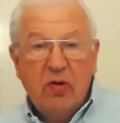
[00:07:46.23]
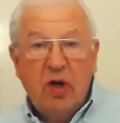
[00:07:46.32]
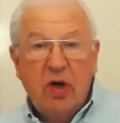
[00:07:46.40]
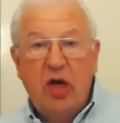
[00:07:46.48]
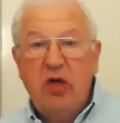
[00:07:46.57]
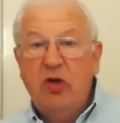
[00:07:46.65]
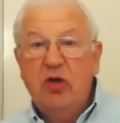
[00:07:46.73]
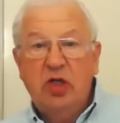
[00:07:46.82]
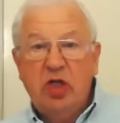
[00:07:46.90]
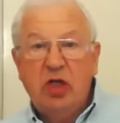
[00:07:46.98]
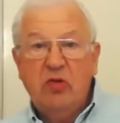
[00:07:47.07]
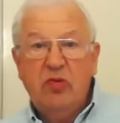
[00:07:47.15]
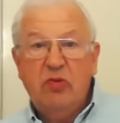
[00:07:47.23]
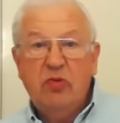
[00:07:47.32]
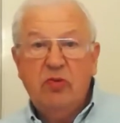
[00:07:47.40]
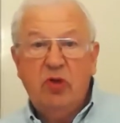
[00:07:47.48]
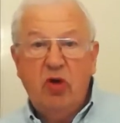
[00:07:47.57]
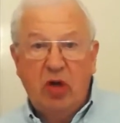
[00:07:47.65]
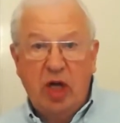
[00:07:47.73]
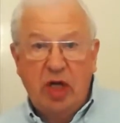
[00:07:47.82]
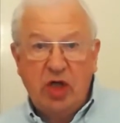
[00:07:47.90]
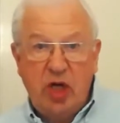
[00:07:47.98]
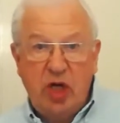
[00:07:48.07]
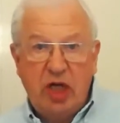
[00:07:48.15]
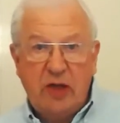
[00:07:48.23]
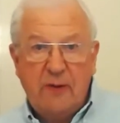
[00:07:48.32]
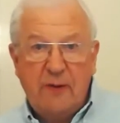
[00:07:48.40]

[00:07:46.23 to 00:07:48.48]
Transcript: are you going to do your online training.